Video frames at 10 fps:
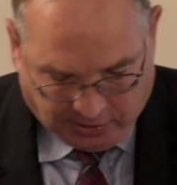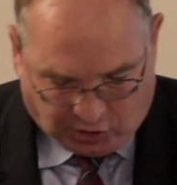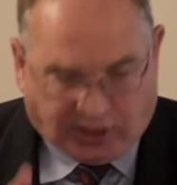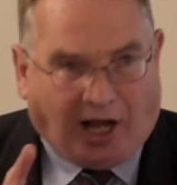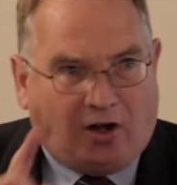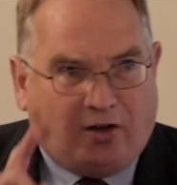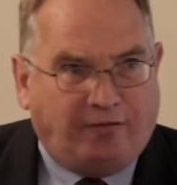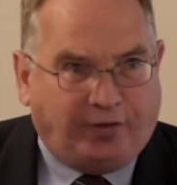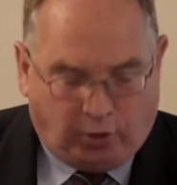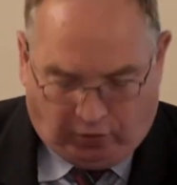
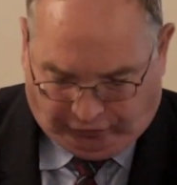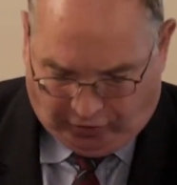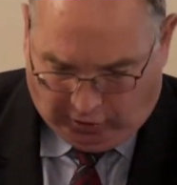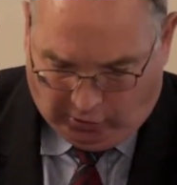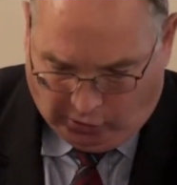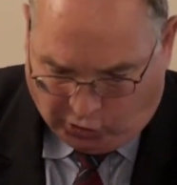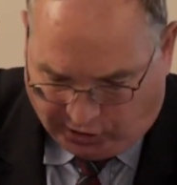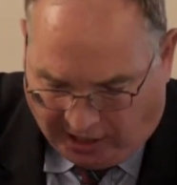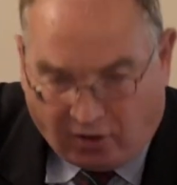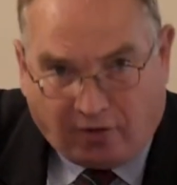Salvo followed
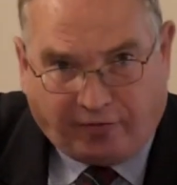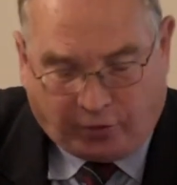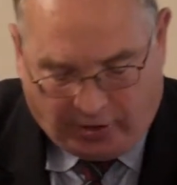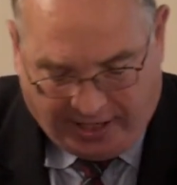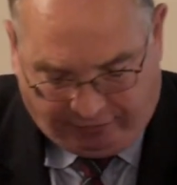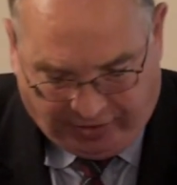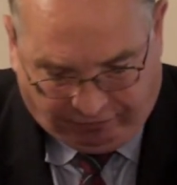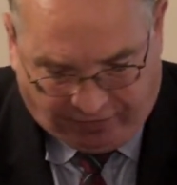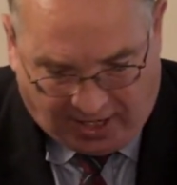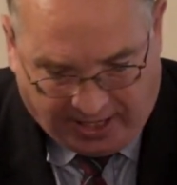salvo
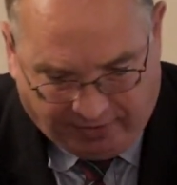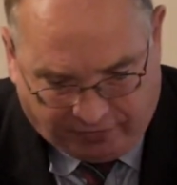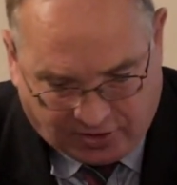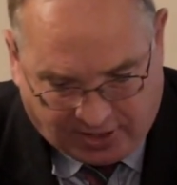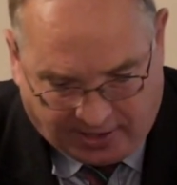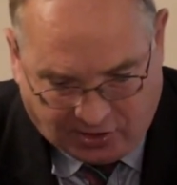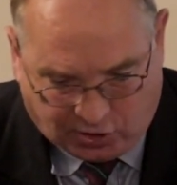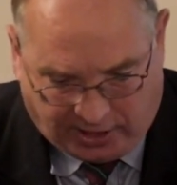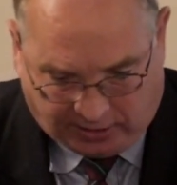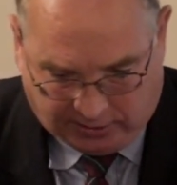every 5 to 10
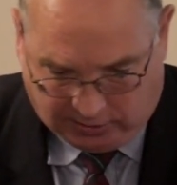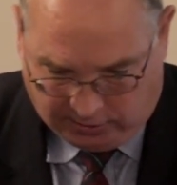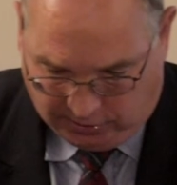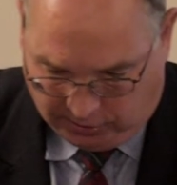seconds.